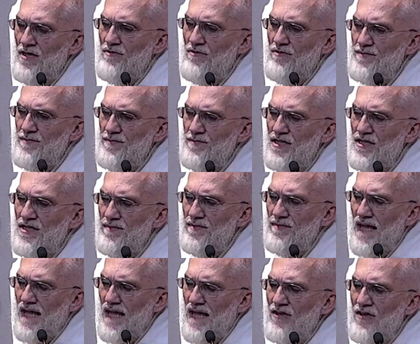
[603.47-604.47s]

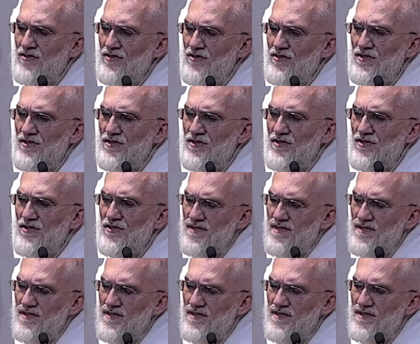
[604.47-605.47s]
actions, instead of being
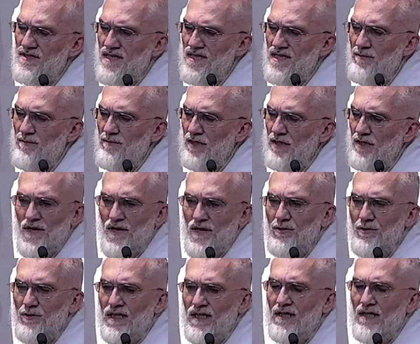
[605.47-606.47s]
responsible, you want to get
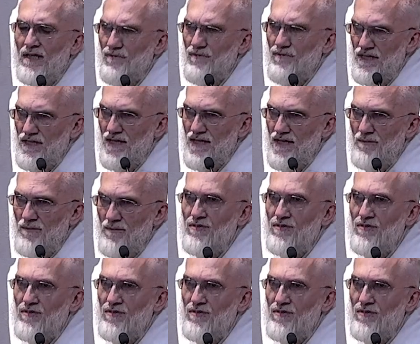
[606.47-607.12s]
rid of that person.